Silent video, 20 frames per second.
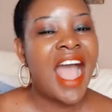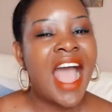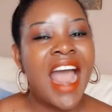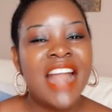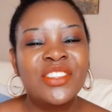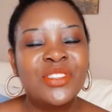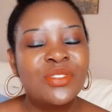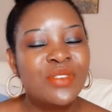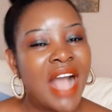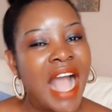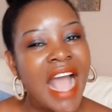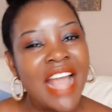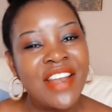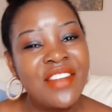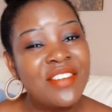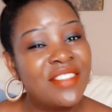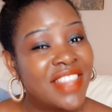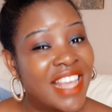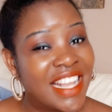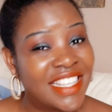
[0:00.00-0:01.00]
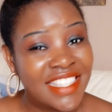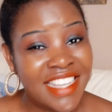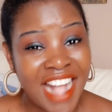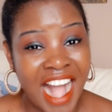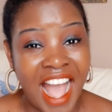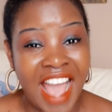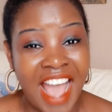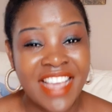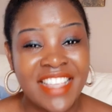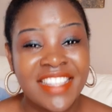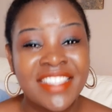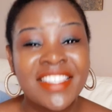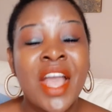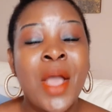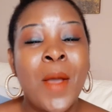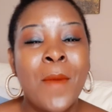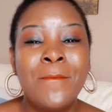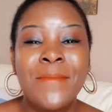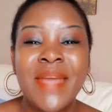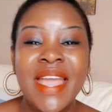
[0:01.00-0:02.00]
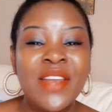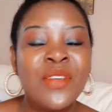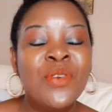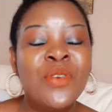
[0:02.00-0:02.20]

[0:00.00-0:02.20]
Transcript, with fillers: And to add on that, guys, men